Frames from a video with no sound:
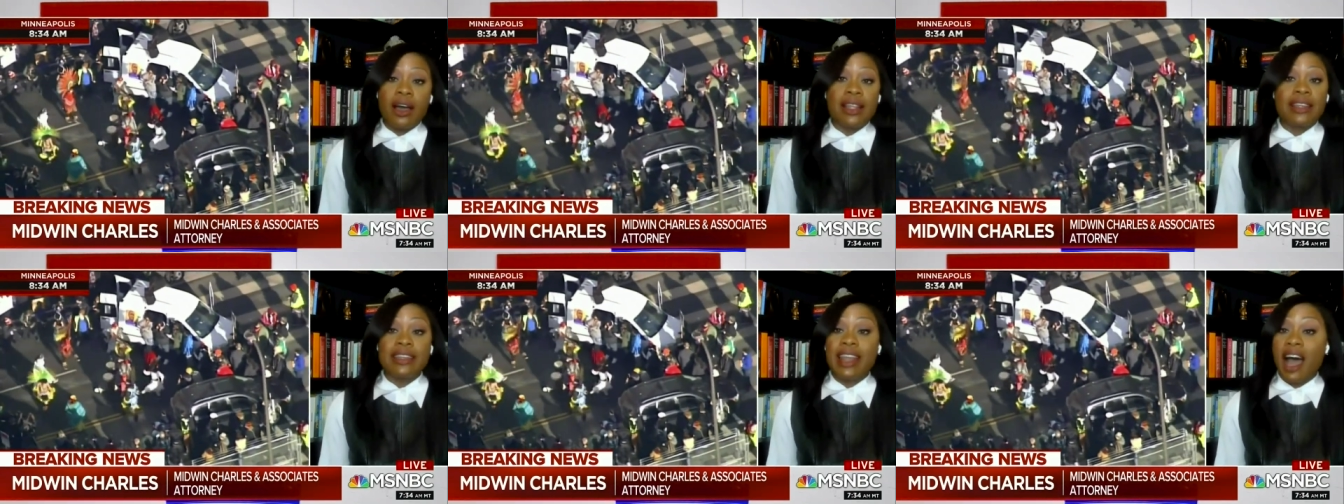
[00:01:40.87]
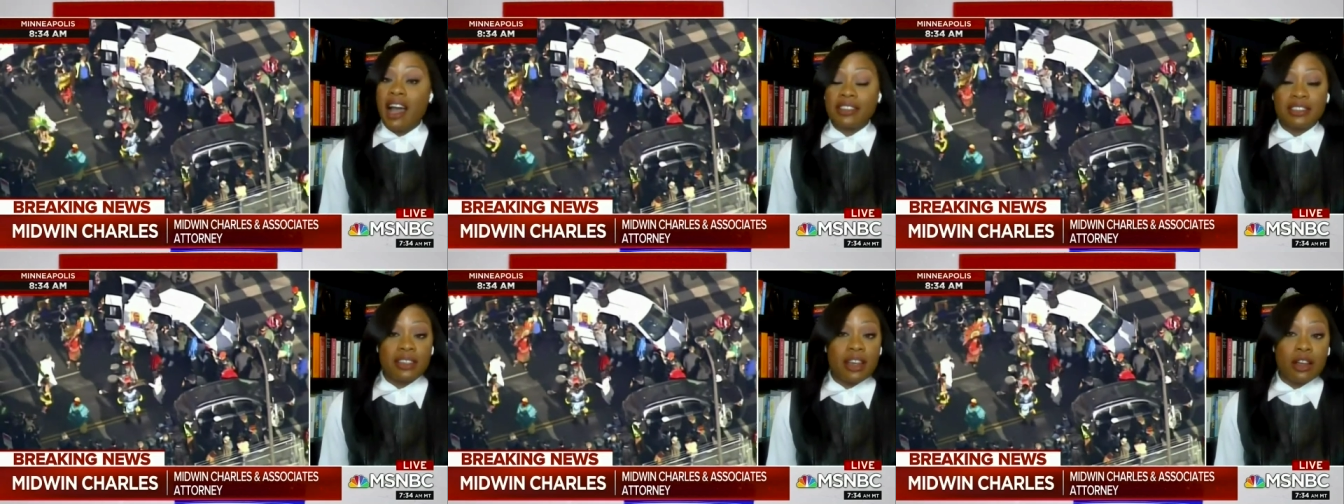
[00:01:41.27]
uh,
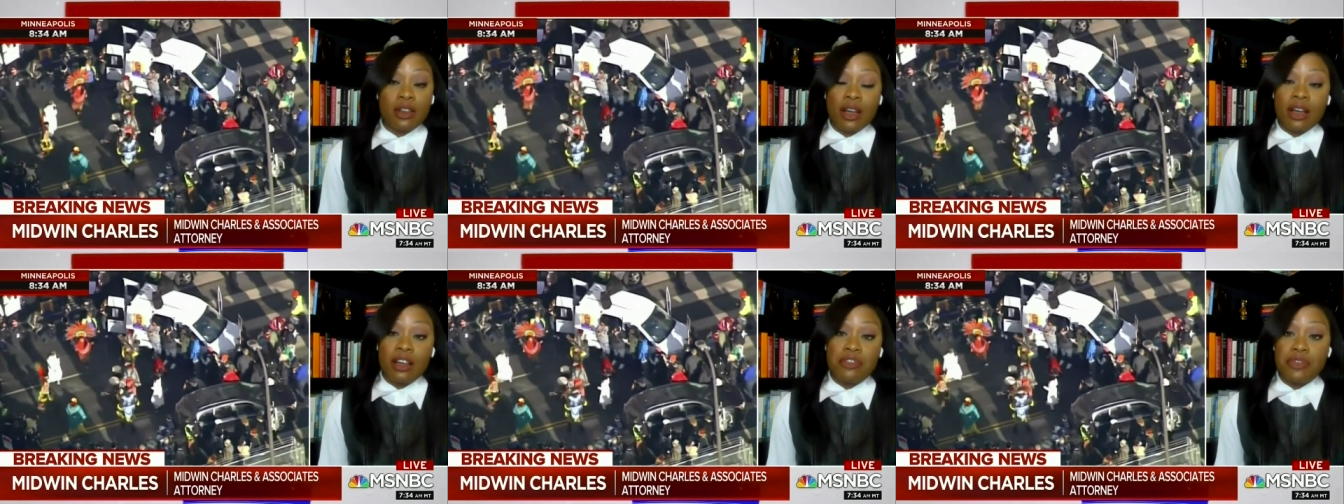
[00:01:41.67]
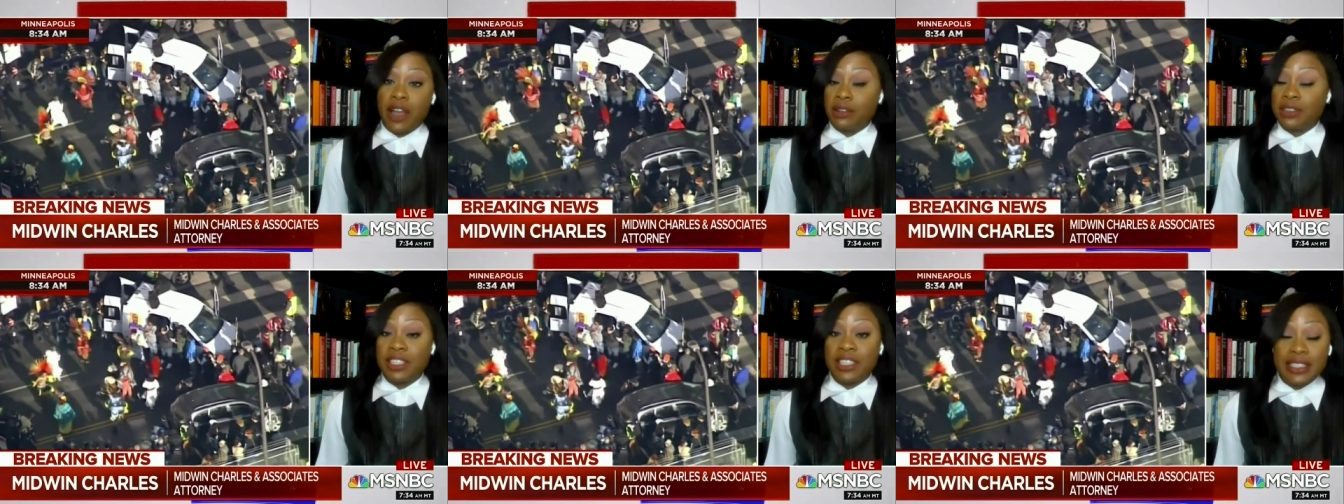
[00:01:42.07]
not uh, uh,
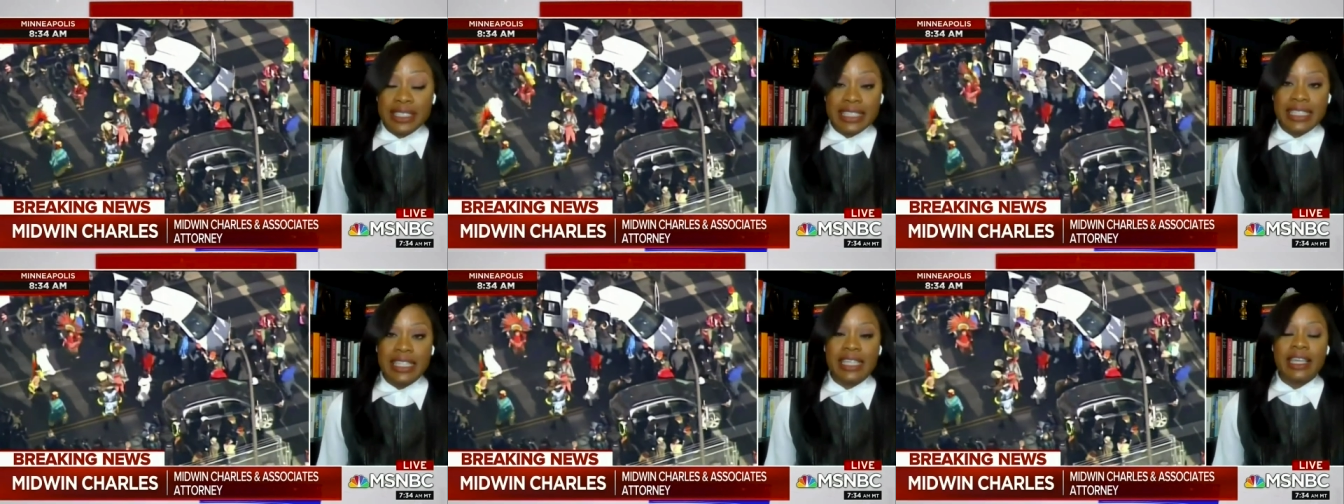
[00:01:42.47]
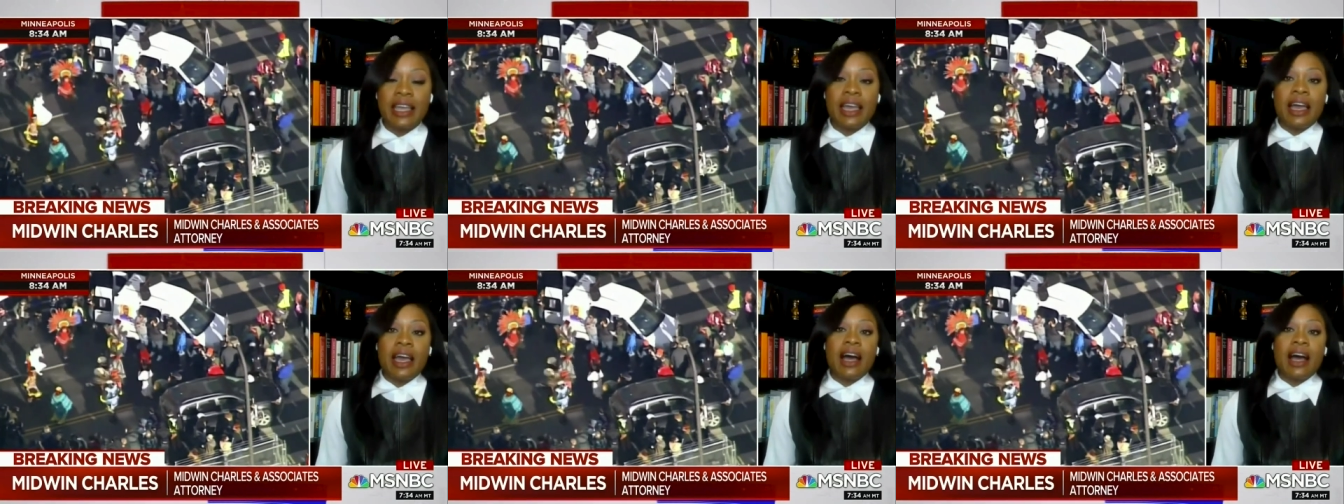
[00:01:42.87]
found guilty.